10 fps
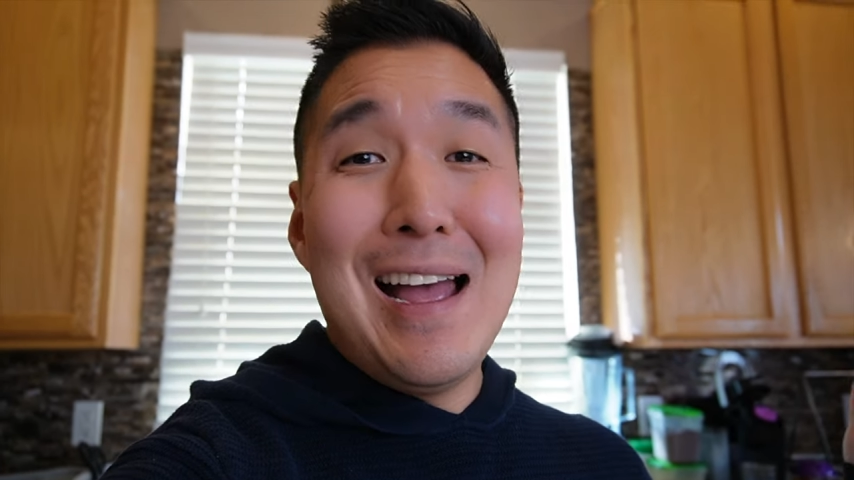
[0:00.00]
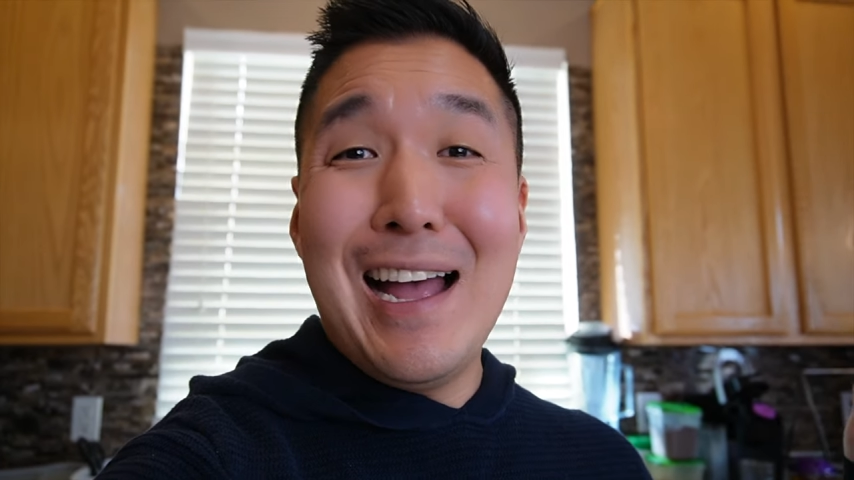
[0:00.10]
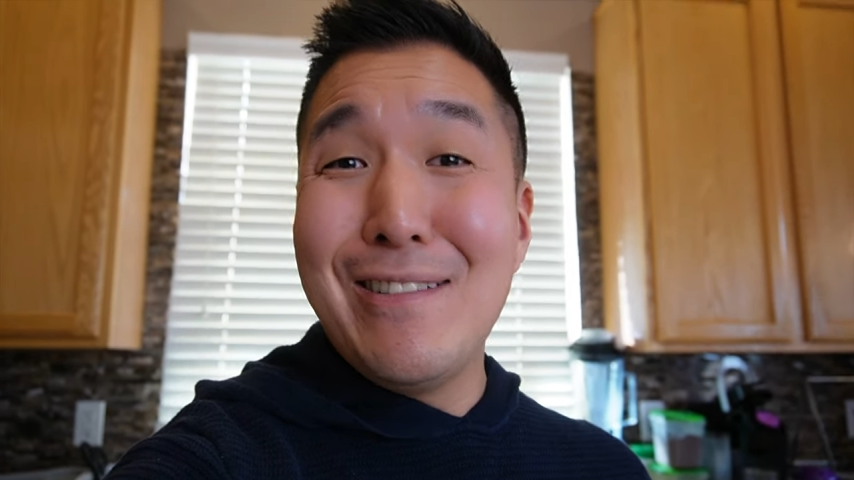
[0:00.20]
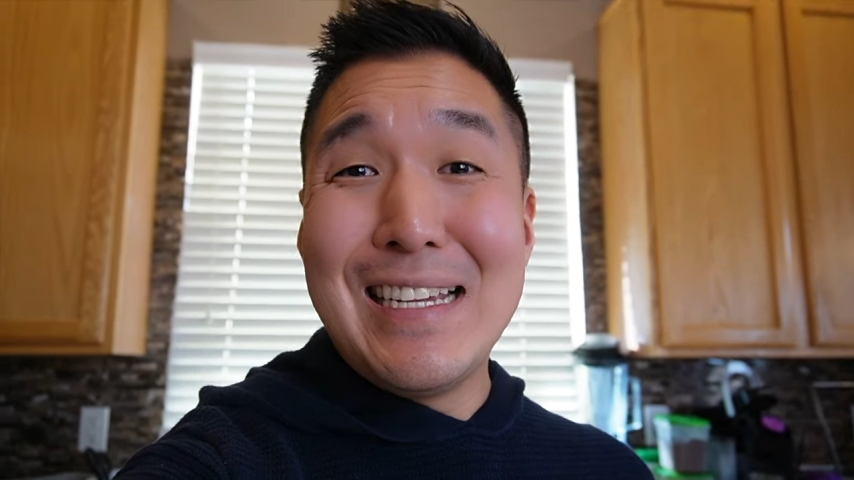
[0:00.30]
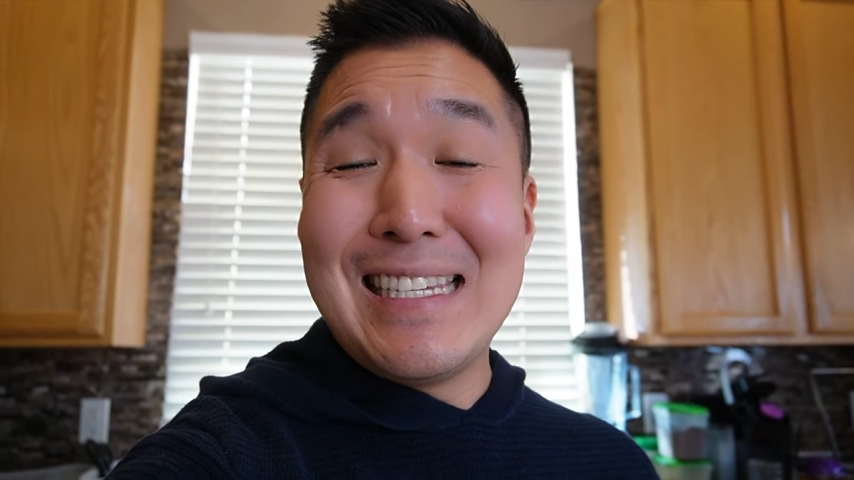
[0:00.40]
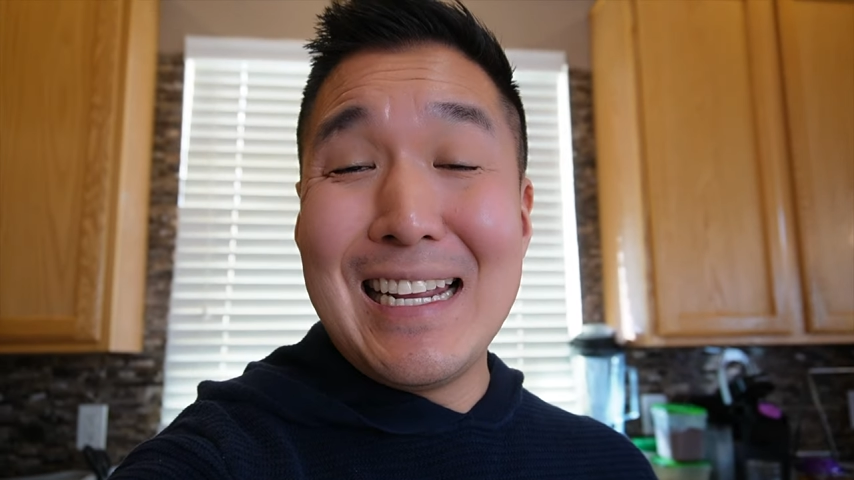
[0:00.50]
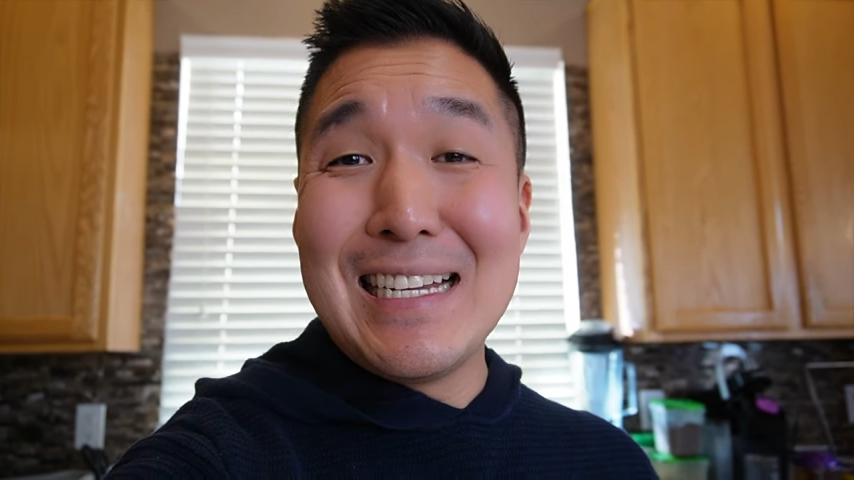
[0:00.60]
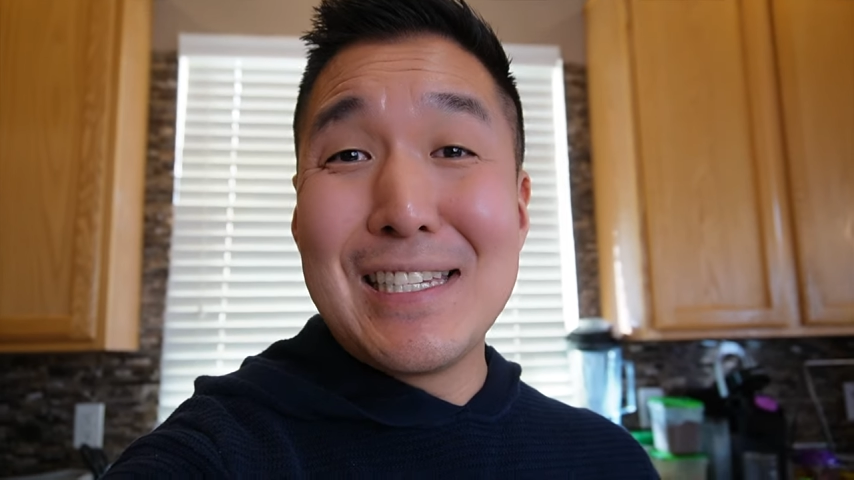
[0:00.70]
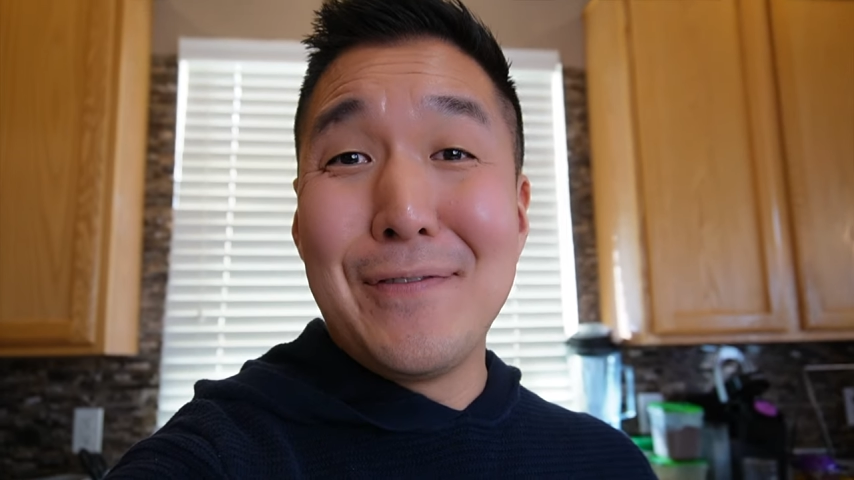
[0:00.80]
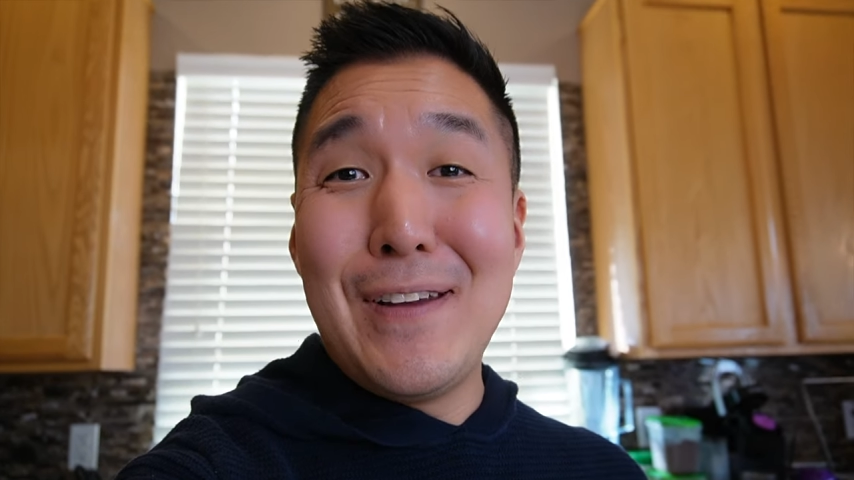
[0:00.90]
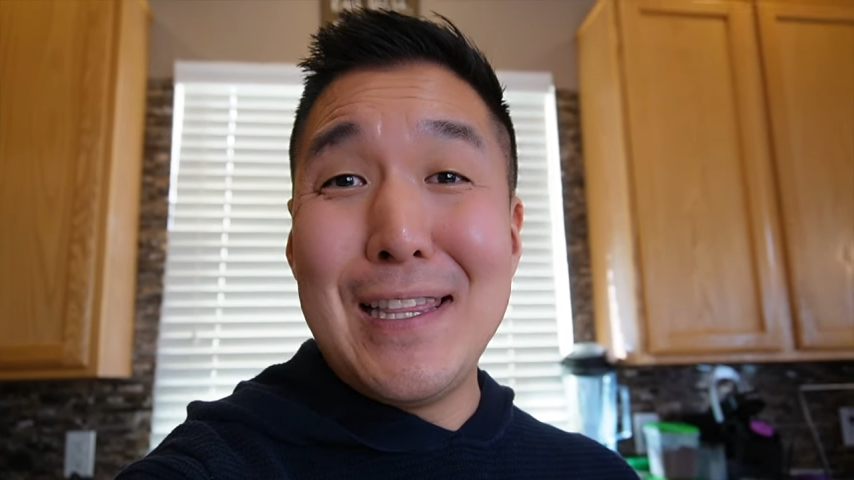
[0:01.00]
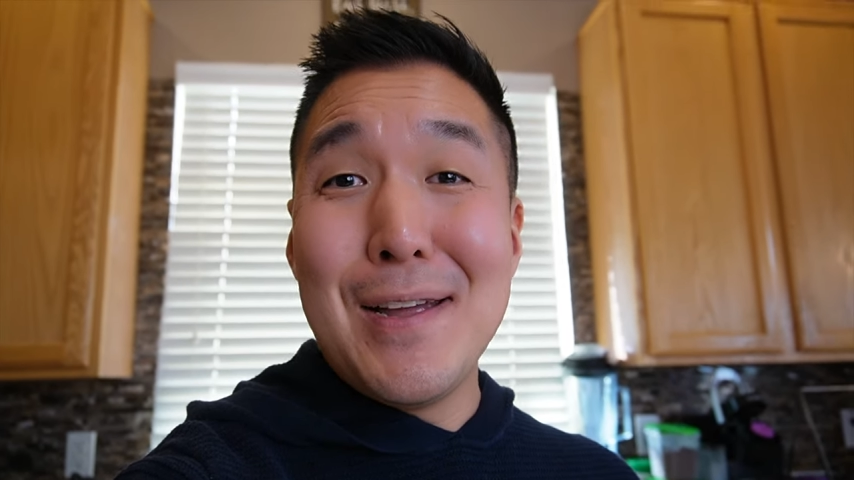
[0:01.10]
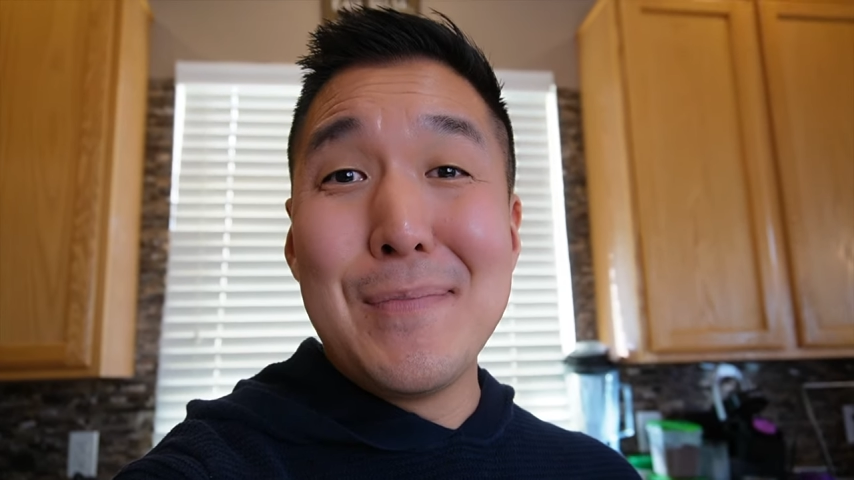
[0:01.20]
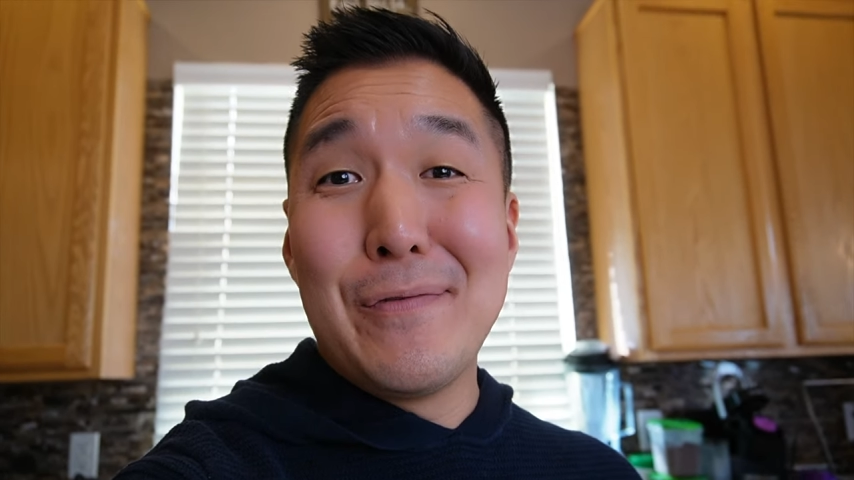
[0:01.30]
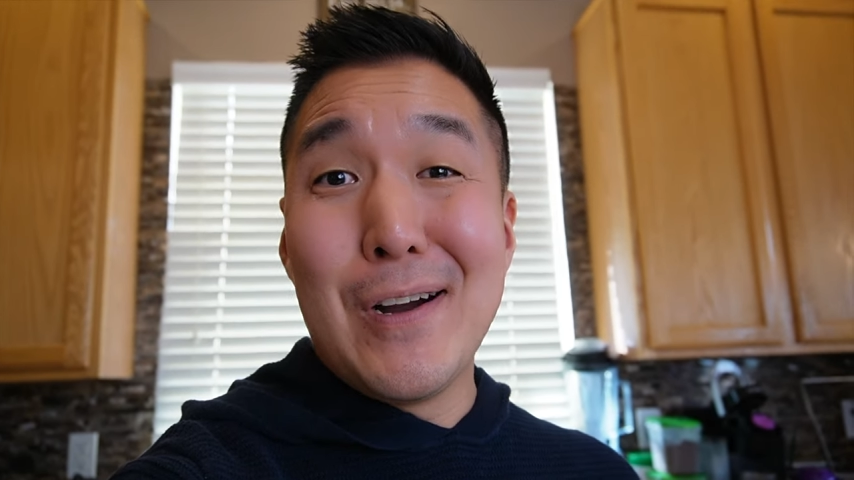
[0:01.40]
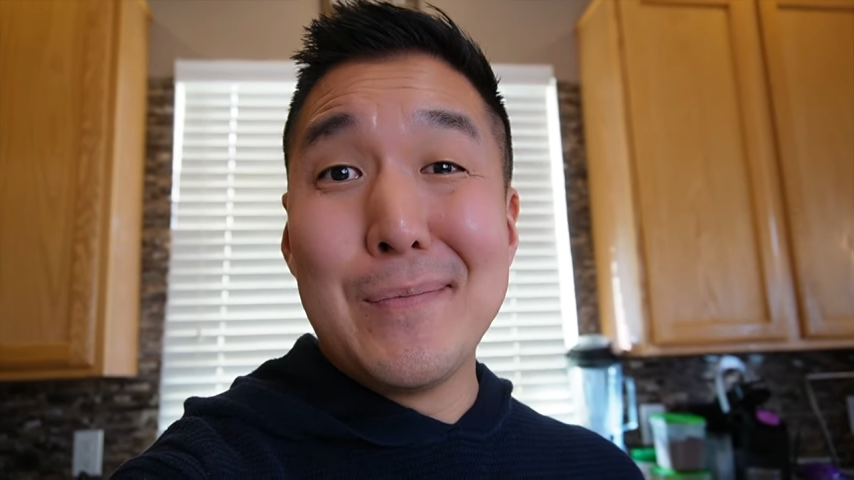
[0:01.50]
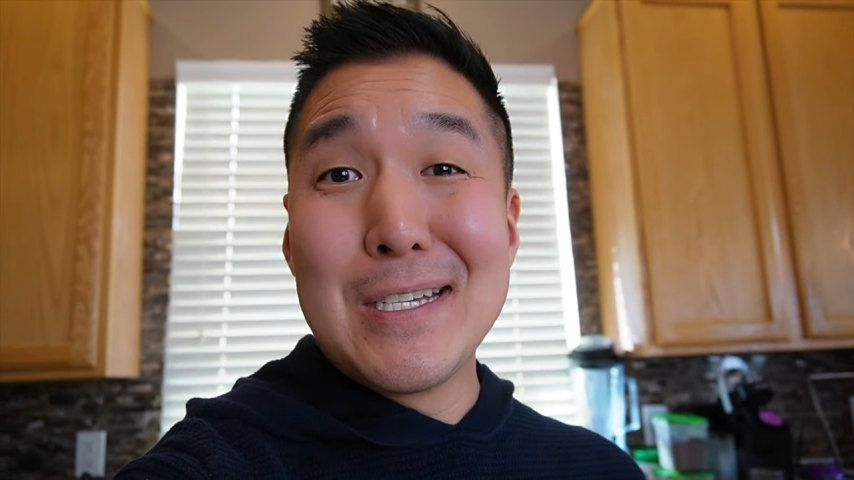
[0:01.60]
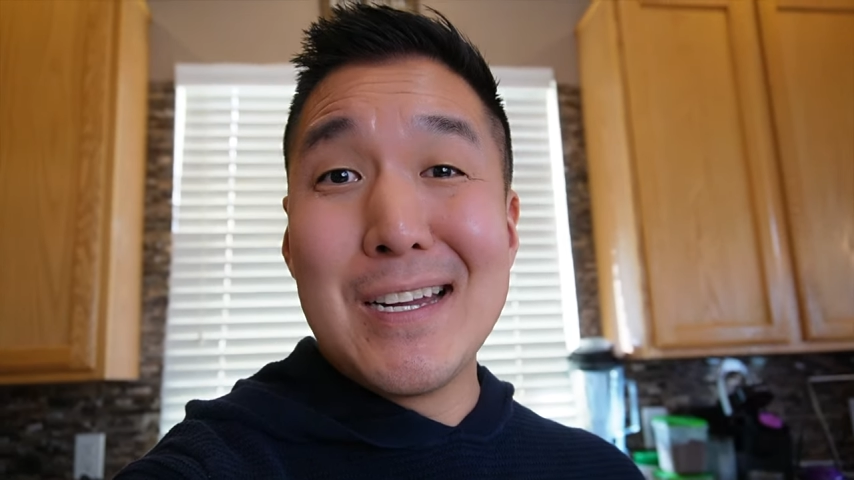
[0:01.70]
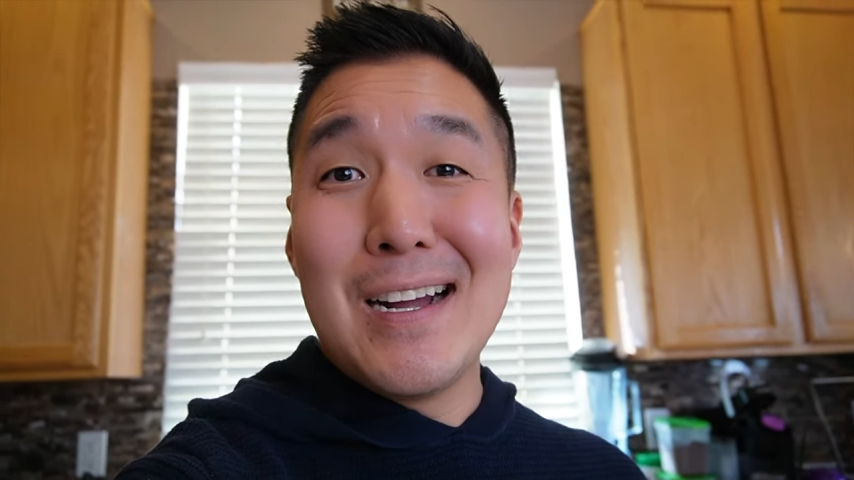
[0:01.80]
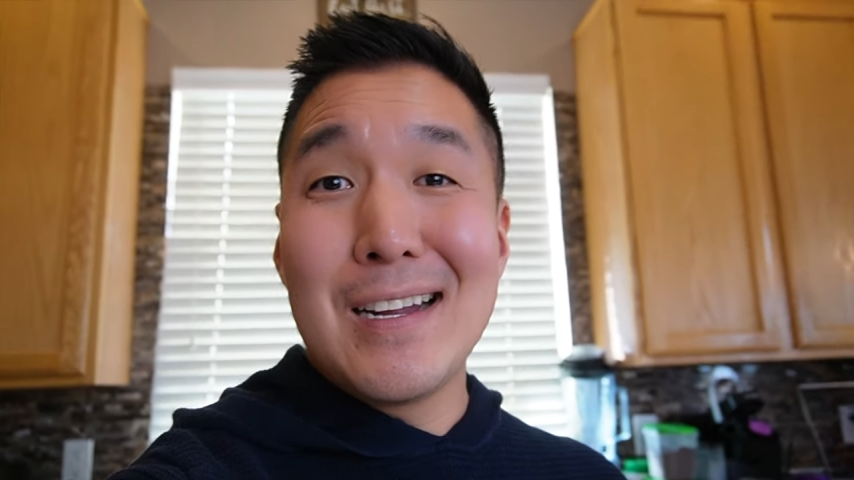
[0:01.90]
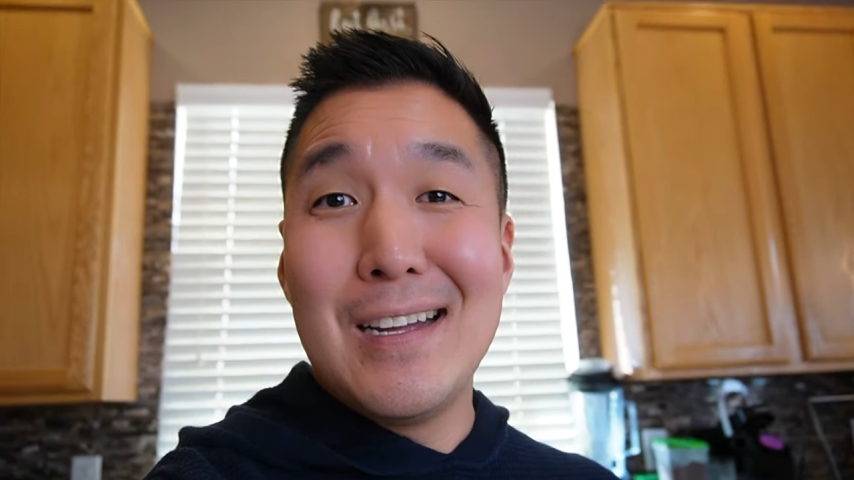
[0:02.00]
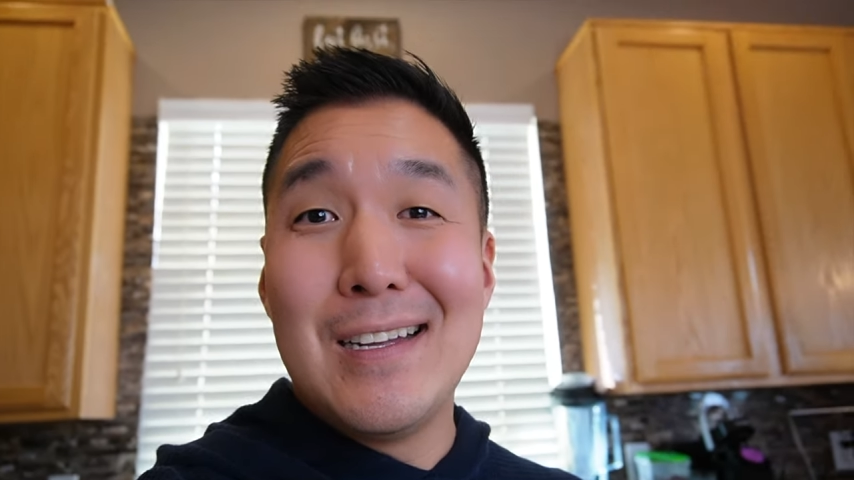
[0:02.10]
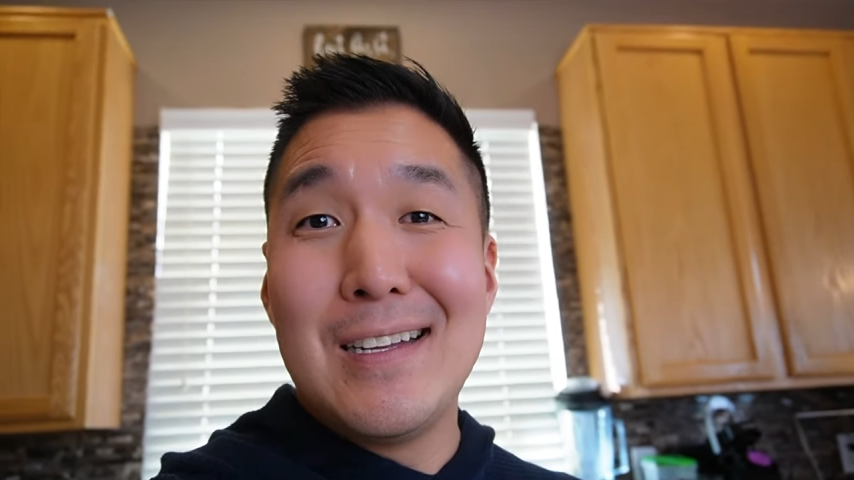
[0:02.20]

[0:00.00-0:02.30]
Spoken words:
how easy it is to feed them the farmer's dog.